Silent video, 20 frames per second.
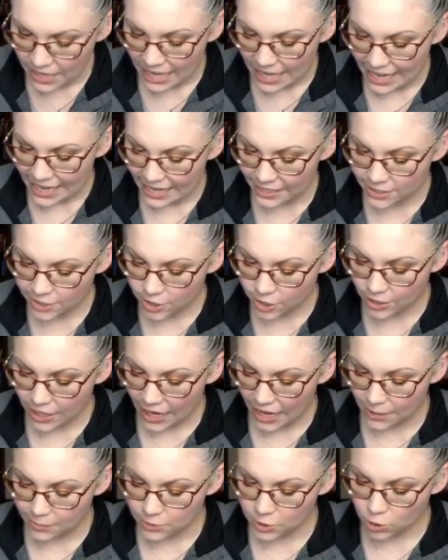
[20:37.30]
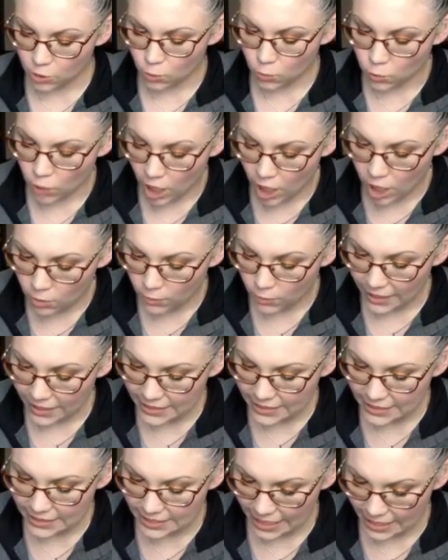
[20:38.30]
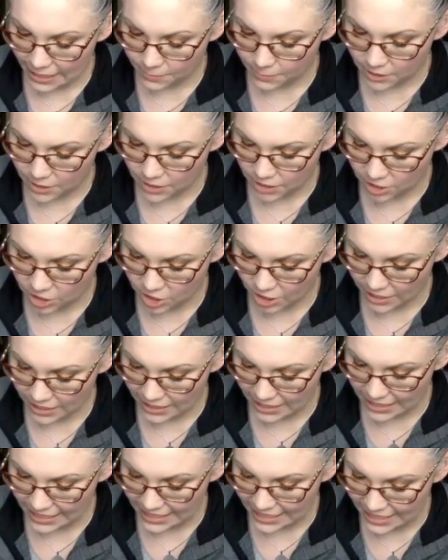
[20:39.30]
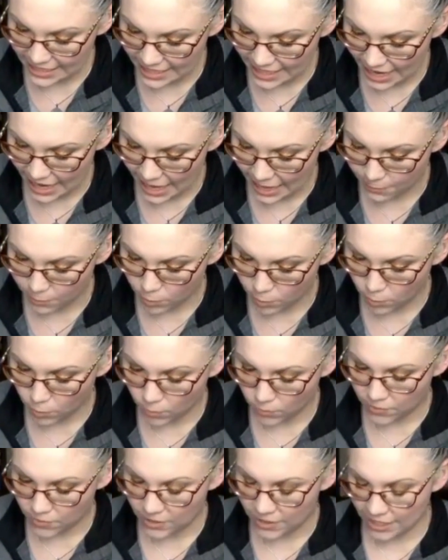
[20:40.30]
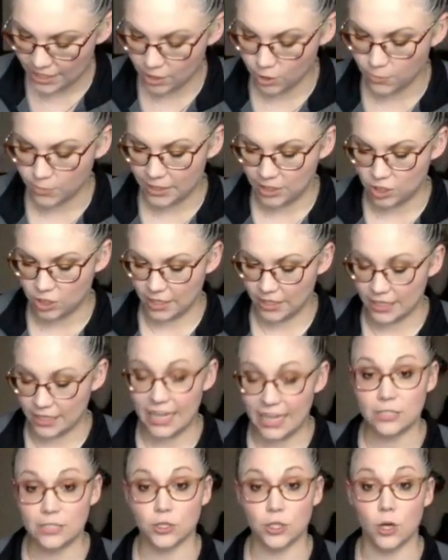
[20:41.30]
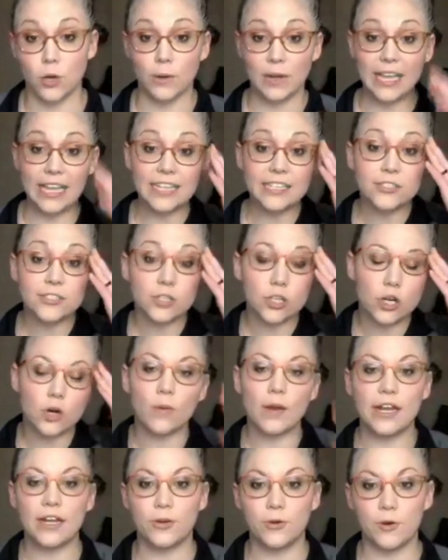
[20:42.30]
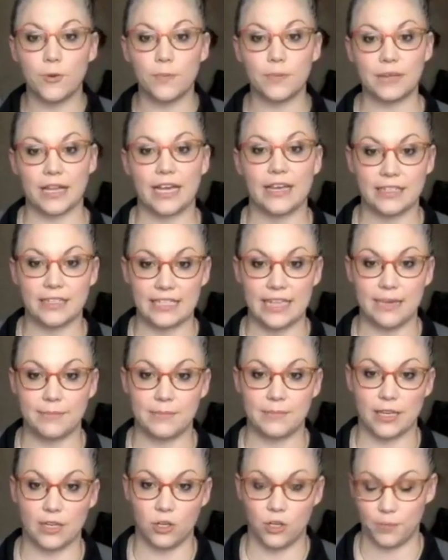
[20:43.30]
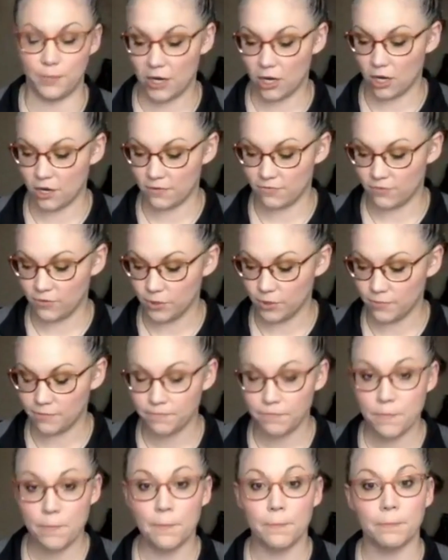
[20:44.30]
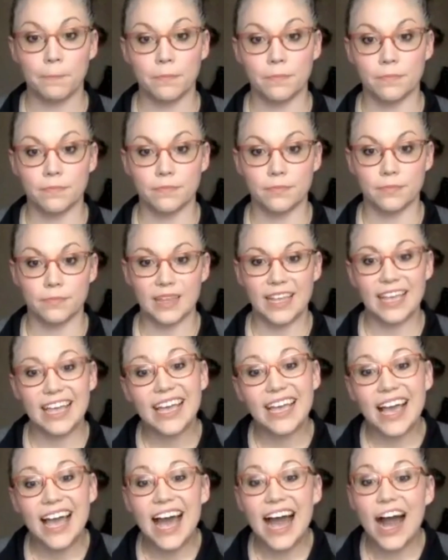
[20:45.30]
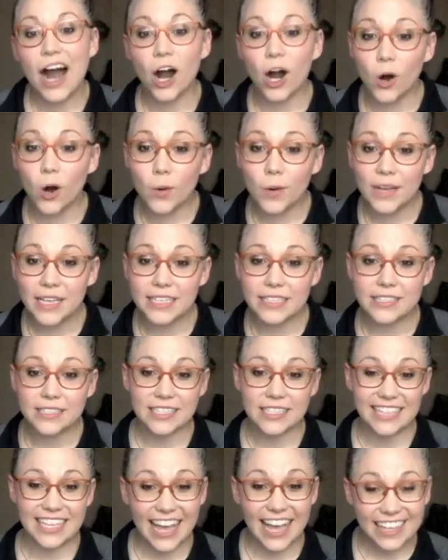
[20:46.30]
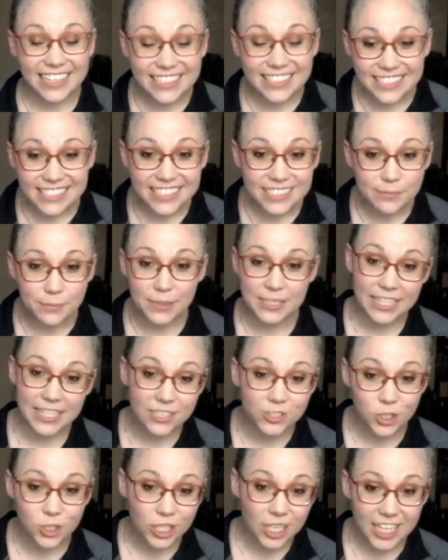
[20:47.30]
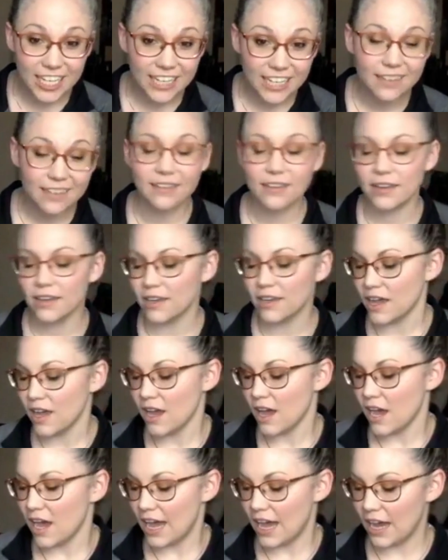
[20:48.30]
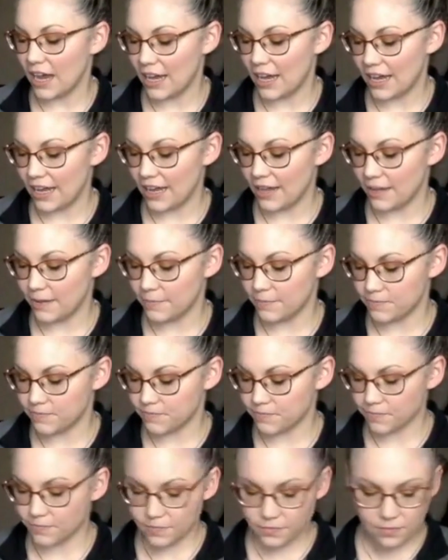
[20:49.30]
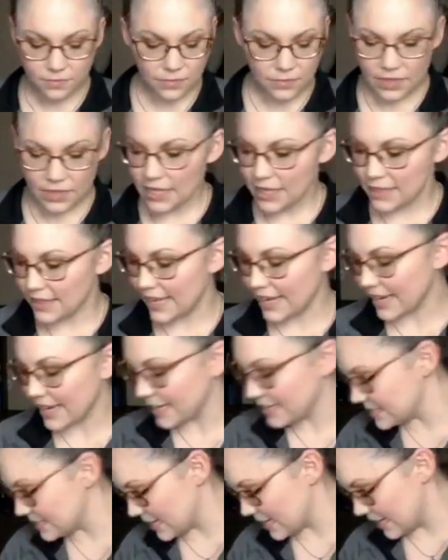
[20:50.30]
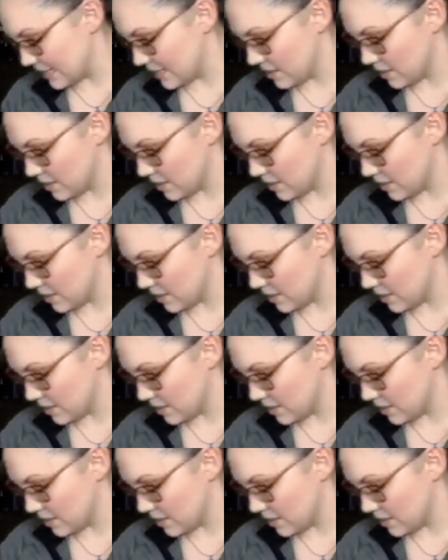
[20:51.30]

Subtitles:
Is there an absolute wrong way to tape, such as a kneecap thing you mentioned? So is there a way to apply the tape that could be harmful? Always yes, potentially. Like I said in the